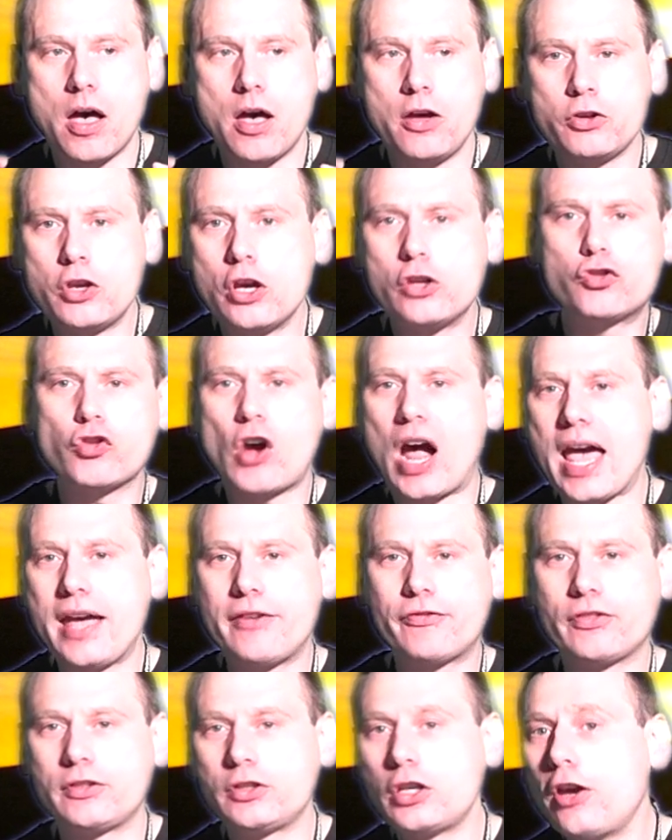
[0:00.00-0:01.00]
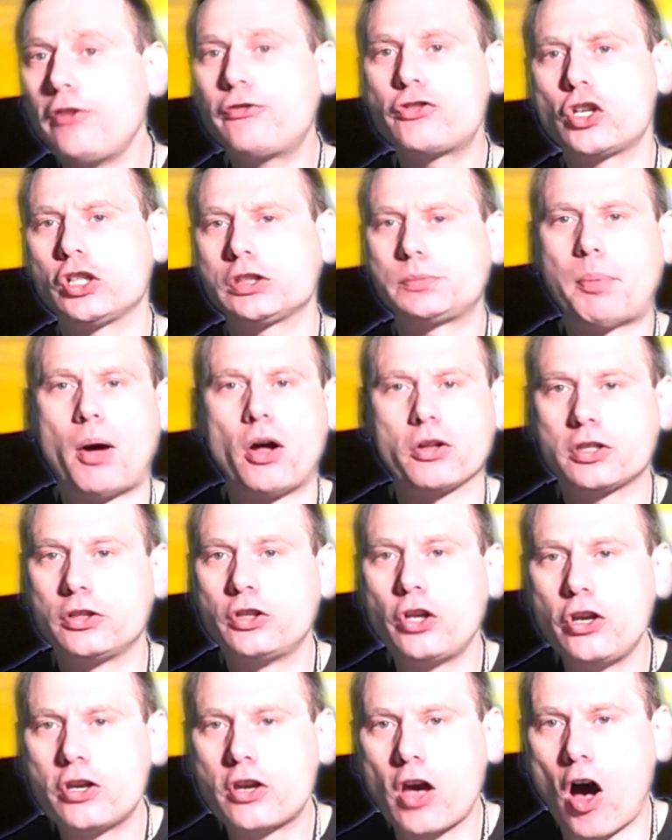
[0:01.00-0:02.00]
you've just bought a
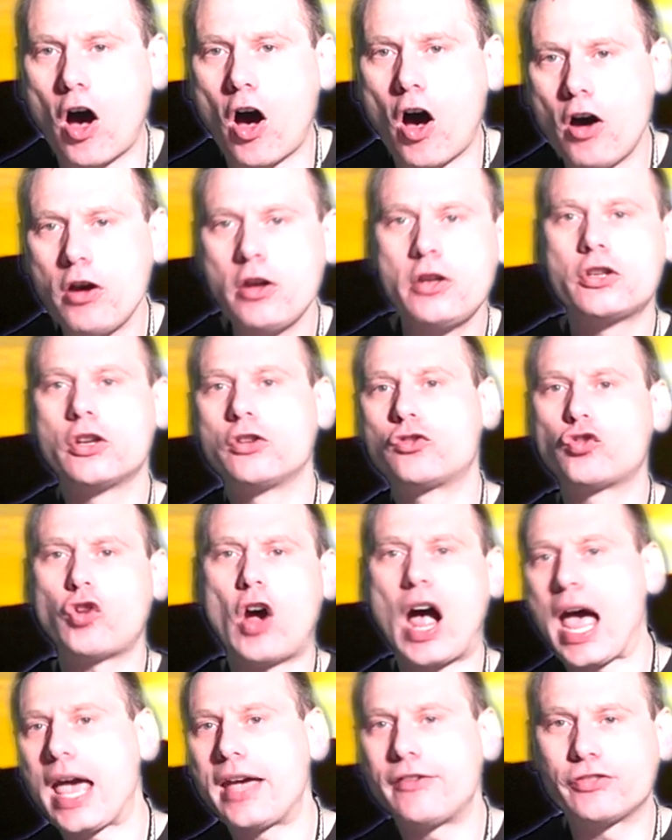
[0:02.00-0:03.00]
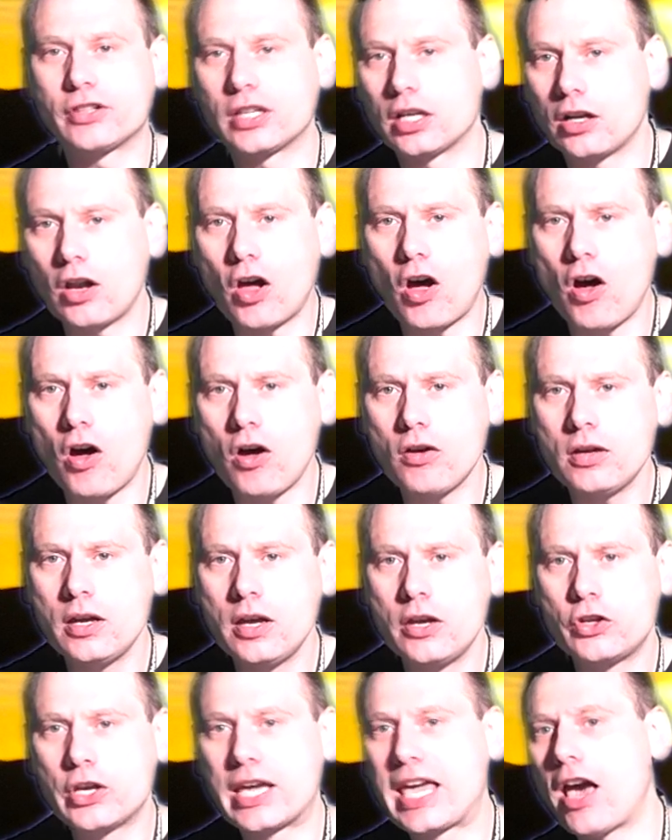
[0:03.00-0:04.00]
new car, you're driving along,
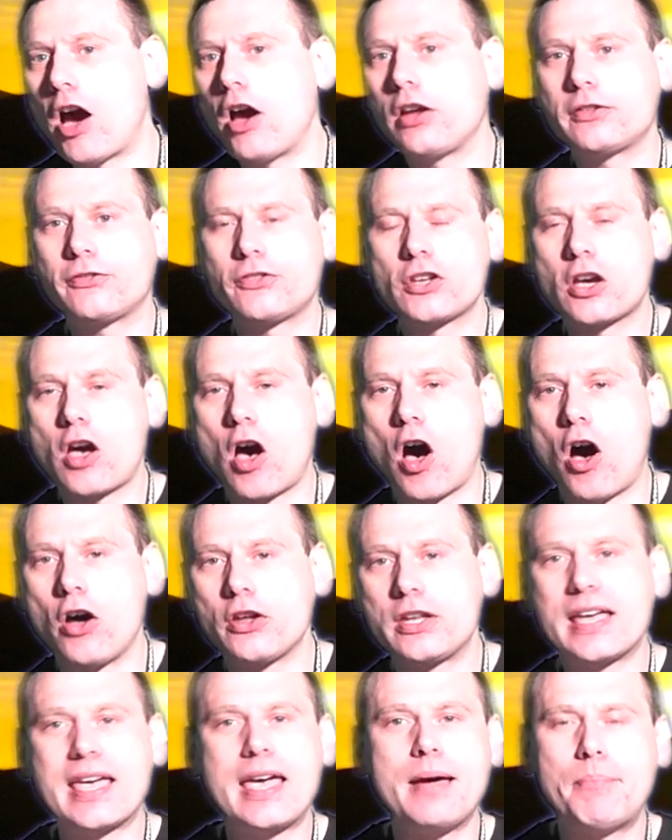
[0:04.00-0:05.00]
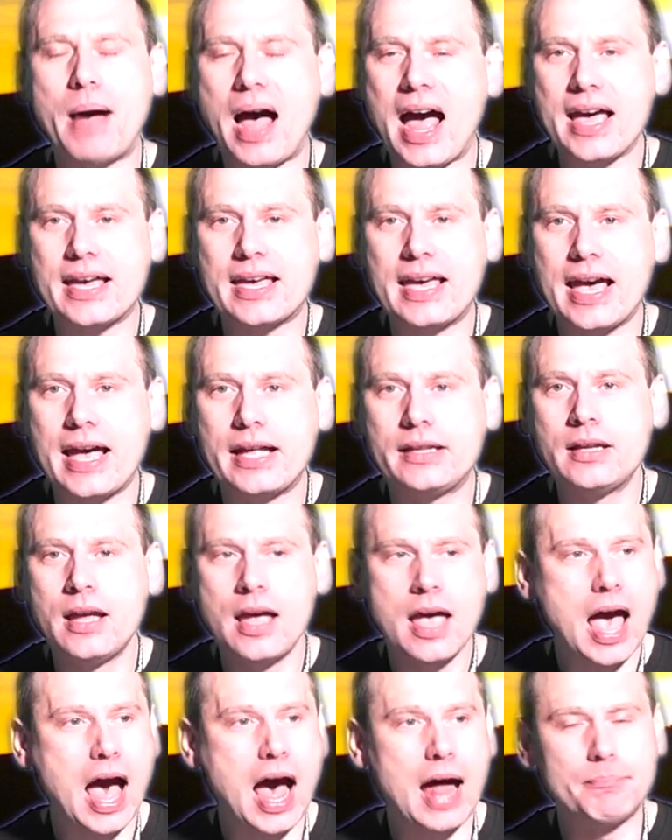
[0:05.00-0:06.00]
you get out of your car, you get back in,
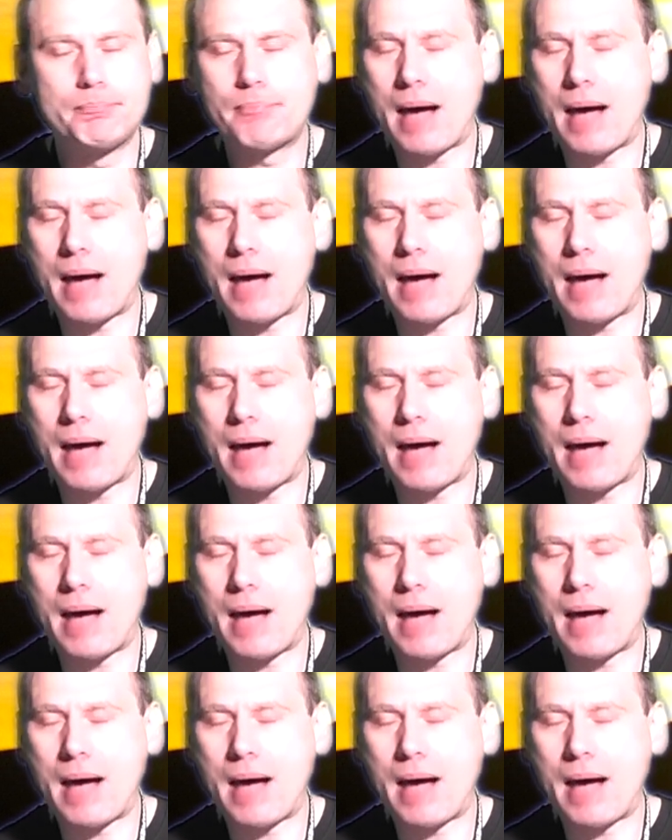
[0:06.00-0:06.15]
and